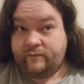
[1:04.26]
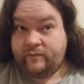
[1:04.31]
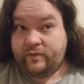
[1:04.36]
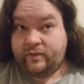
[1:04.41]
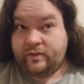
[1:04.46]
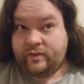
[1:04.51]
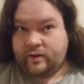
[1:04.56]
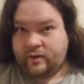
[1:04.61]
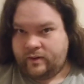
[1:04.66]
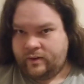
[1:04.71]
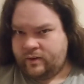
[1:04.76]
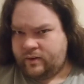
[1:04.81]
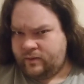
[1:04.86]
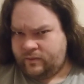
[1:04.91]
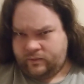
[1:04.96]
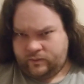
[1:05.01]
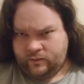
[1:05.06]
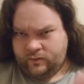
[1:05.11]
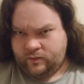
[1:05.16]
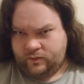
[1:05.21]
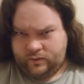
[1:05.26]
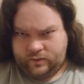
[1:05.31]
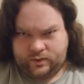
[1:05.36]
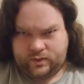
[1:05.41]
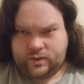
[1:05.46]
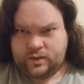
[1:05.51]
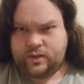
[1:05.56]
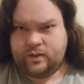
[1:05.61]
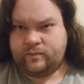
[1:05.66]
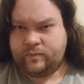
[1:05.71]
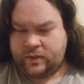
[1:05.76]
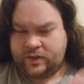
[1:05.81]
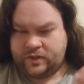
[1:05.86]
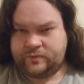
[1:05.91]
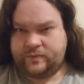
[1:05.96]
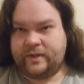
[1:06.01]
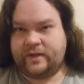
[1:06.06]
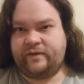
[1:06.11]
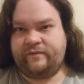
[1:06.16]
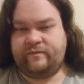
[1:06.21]
the nurse, the
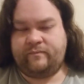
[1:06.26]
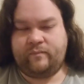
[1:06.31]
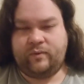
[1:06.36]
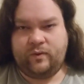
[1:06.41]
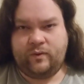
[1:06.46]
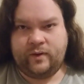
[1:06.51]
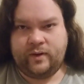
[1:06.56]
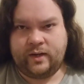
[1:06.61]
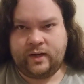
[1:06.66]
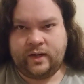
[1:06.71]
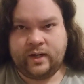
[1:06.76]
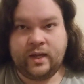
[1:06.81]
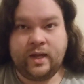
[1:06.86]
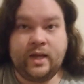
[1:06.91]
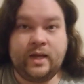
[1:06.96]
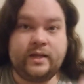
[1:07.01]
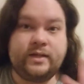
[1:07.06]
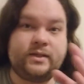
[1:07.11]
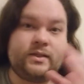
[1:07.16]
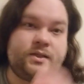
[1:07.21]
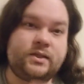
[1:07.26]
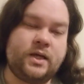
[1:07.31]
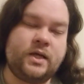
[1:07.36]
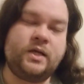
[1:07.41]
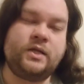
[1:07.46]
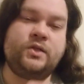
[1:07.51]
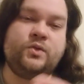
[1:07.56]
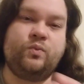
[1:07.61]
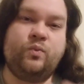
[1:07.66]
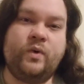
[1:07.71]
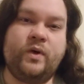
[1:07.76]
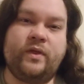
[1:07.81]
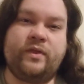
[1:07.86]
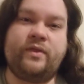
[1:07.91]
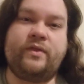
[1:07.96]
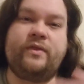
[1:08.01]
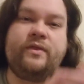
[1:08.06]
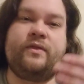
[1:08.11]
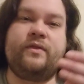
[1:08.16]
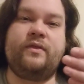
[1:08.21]
prospective employee, stays
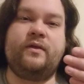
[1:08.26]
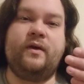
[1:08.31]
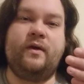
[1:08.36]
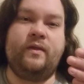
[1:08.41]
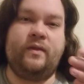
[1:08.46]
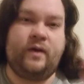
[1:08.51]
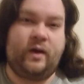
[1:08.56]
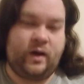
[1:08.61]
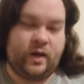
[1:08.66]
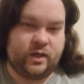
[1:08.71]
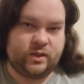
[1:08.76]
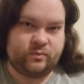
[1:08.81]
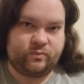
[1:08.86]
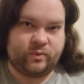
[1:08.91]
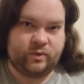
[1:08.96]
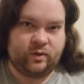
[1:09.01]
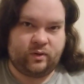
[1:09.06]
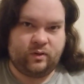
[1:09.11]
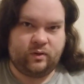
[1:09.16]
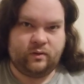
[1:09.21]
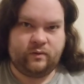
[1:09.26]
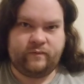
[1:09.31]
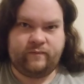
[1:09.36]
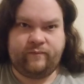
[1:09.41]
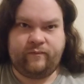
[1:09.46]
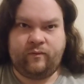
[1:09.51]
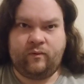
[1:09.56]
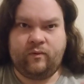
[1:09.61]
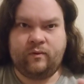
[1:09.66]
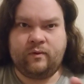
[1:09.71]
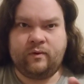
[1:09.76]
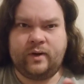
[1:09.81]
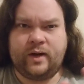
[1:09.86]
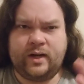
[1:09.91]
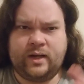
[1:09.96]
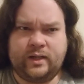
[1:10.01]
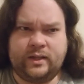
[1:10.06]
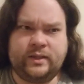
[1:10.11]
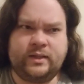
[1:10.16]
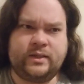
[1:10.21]
with the hospital for
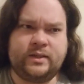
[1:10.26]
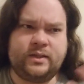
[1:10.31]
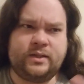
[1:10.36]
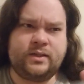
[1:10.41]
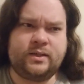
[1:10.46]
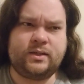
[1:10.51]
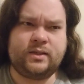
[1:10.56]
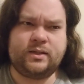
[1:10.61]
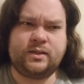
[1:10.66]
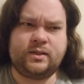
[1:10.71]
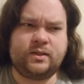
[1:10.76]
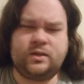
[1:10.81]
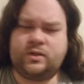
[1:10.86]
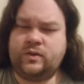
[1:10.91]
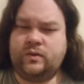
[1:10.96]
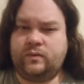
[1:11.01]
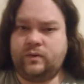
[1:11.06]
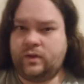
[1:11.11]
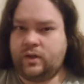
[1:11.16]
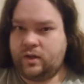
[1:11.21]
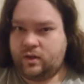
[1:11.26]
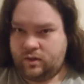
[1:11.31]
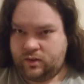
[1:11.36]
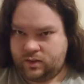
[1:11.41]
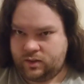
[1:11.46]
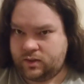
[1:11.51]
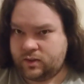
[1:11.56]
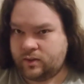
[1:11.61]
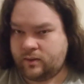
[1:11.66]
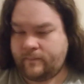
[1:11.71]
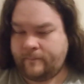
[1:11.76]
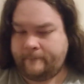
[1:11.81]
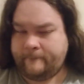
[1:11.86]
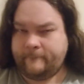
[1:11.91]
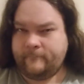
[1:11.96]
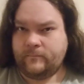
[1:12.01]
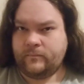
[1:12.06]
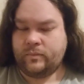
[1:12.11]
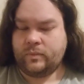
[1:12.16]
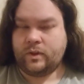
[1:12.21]
at least 2 years.
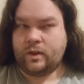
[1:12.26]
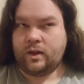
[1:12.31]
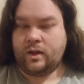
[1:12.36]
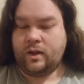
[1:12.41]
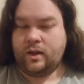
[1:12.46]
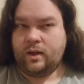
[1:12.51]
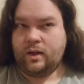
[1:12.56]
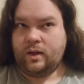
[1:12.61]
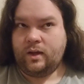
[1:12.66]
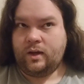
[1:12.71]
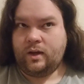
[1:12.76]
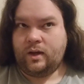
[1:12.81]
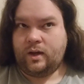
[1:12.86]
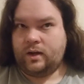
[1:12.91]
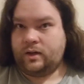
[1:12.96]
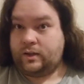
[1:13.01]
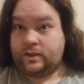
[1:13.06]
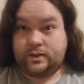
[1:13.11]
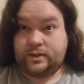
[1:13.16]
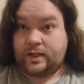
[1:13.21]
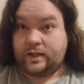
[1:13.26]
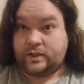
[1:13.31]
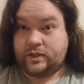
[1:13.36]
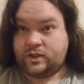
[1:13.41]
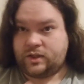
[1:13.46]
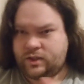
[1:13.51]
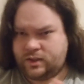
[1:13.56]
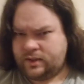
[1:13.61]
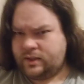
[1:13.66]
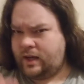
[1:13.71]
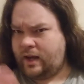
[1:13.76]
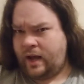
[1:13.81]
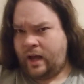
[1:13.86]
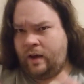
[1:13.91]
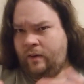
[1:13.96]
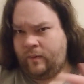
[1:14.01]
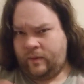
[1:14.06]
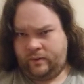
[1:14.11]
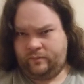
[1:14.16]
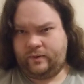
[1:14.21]
At least that's
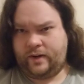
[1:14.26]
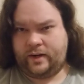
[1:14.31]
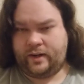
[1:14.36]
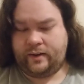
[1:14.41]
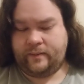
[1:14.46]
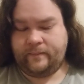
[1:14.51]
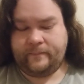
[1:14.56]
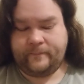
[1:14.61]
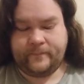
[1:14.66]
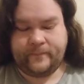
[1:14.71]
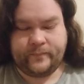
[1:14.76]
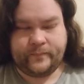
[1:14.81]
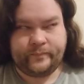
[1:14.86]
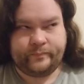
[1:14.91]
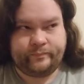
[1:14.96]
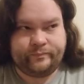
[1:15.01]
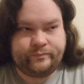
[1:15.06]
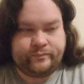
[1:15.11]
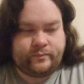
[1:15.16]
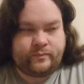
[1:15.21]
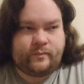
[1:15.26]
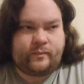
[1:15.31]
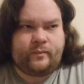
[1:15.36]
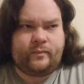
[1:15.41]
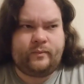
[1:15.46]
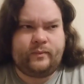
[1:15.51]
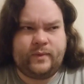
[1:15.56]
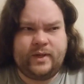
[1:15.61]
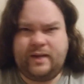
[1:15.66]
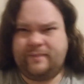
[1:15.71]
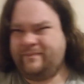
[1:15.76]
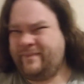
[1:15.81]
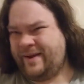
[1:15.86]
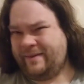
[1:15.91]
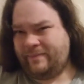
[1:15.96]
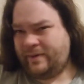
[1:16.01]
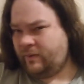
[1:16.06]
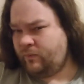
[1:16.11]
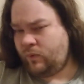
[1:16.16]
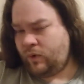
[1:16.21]
how I read it. It
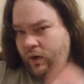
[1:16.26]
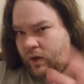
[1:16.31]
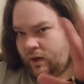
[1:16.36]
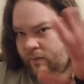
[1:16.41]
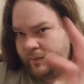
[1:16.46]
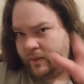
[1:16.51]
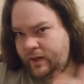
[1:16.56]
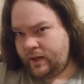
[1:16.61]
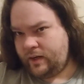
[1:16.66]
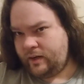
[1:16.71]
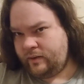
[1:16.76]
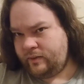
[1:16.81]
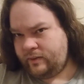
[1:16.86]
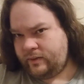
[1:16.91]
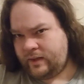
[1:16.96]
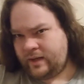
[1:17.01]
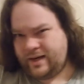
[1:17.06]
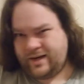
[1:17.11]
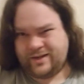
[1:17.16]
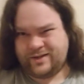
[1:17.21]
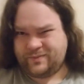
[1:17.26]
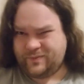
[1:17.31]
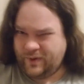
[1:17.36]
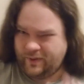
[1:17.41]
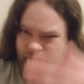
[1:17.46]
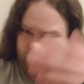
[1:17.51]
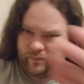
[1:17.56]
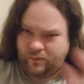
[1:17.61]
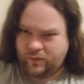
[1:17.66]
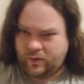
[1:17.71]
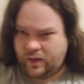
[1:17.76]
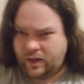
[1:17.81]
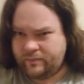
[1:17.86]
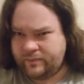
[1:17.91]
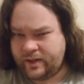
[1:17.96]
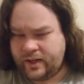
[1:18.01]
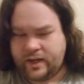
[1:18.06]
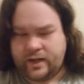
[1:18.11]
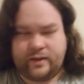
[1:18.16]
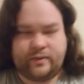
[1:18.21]
might be more complicated than that. It's probably more
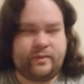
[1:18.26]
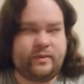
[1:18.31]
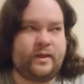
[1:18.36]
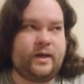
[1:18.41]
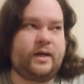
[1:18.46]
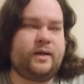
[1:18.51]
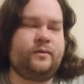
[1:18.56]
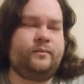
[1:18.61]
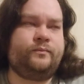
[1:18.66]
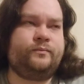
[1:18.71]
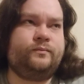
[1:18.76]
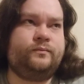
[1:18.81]
complicated than that.